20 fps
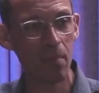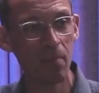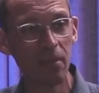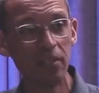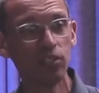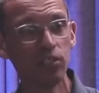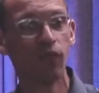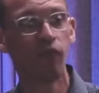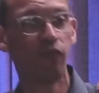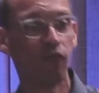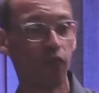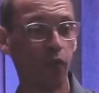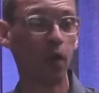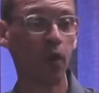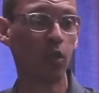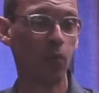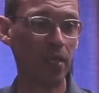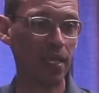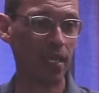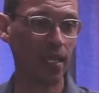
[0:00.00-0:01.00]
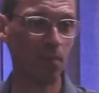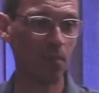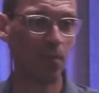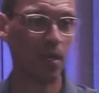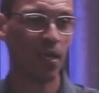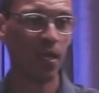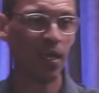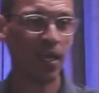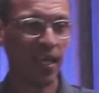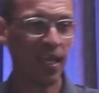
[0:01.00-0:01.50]
into following him.
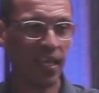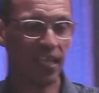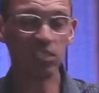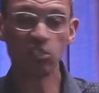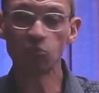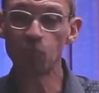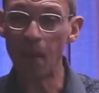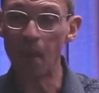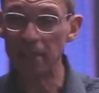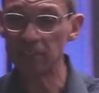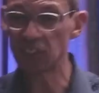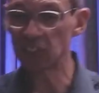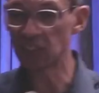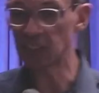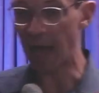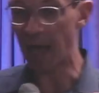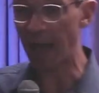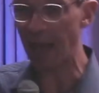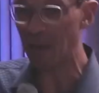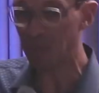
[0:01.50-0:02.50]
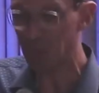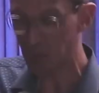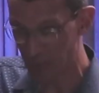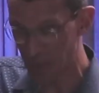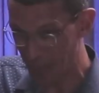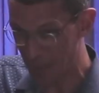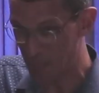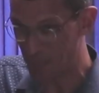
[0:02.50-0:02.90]
He spends time with them.